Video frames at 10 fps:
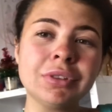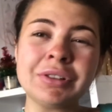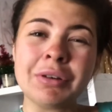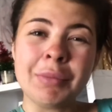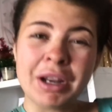
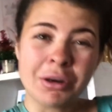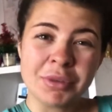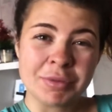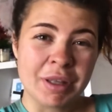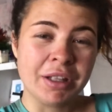So I might not
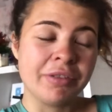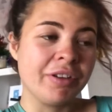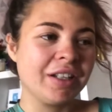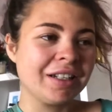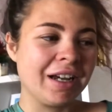be smelling a
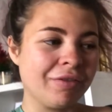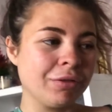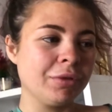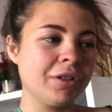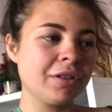fake tan
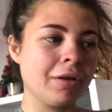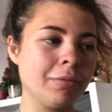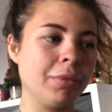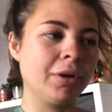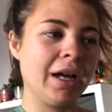afterwards.
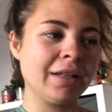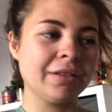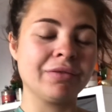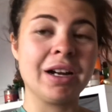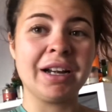But as
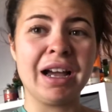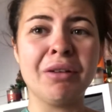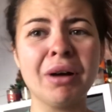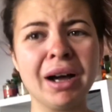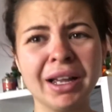of right
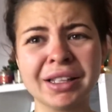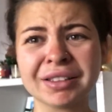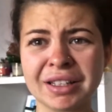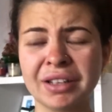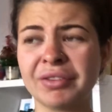now, I
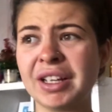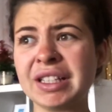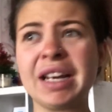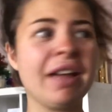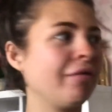stink of
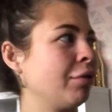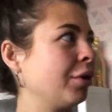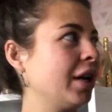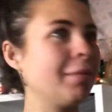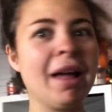fake tan.
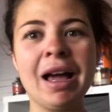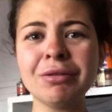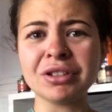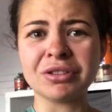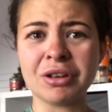Everyone in my
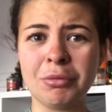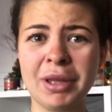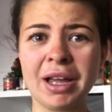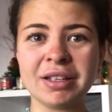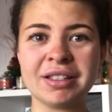house has told
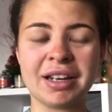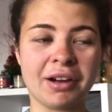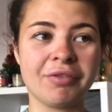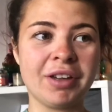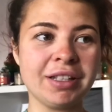me I
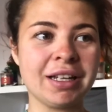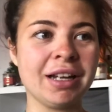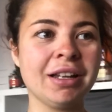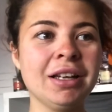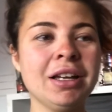stink of fake
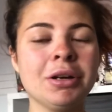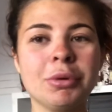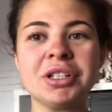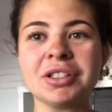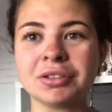tan,
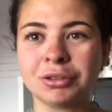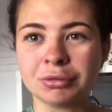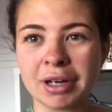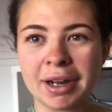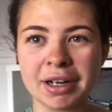which isn't
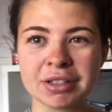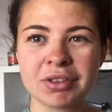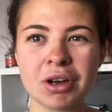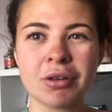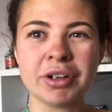great. And as
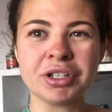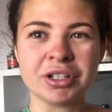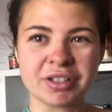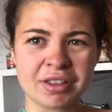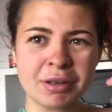for
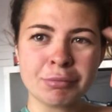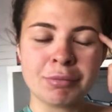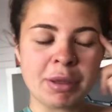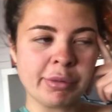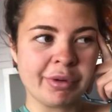oranginess, I think
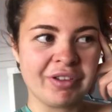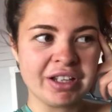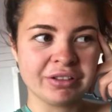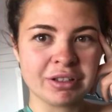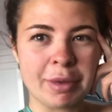maybe my
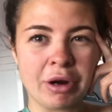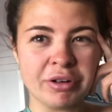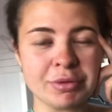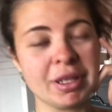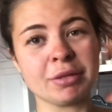face looks a bit
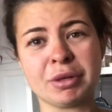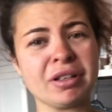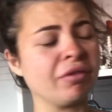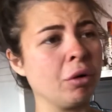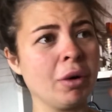orange, but that's
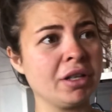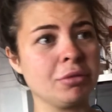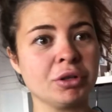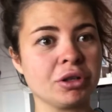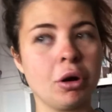because I've got way
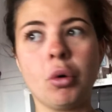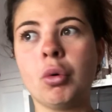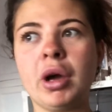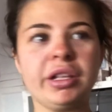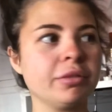too much on,
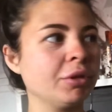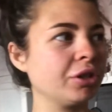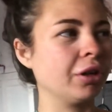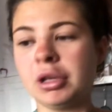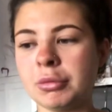way too
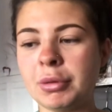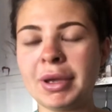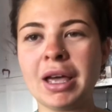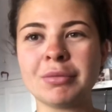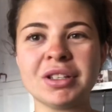much on. But
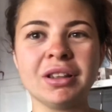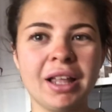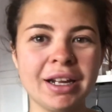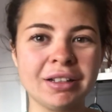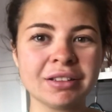my arms and
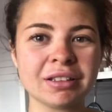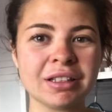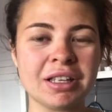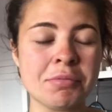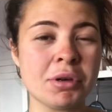legs
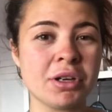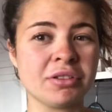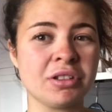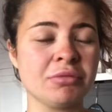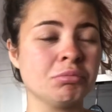in
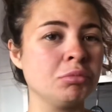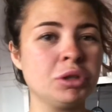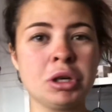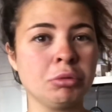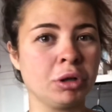person
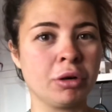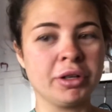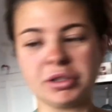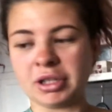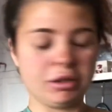don't look
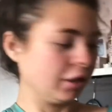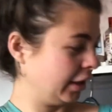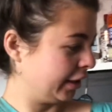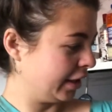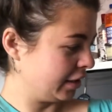orange. They
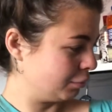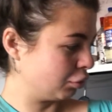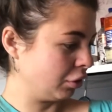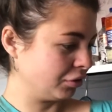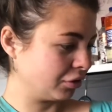look like a nice
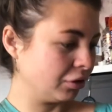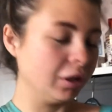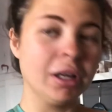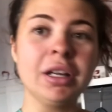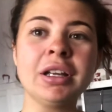bronzed
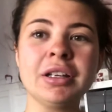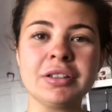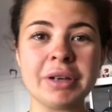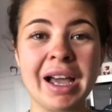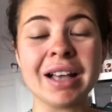colour.
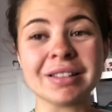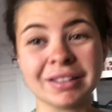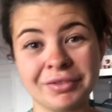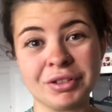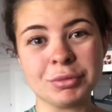So it
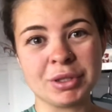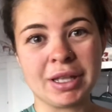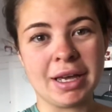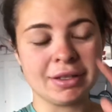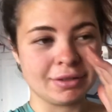has lived up to
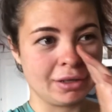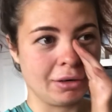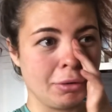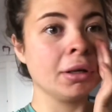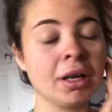that.
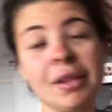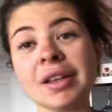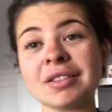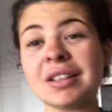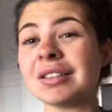So in
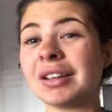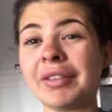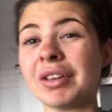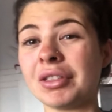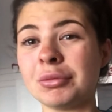that sense, I'll
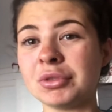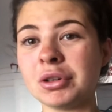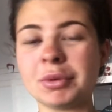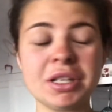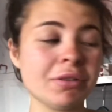give it a thumbs
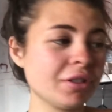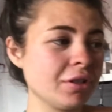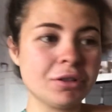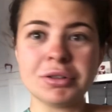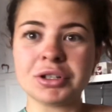up. You know, it's
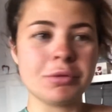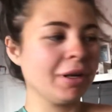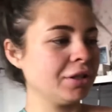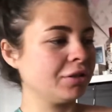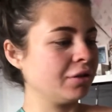not doing too
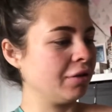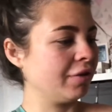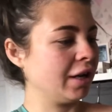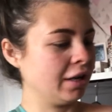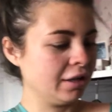bad so
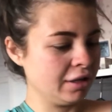far.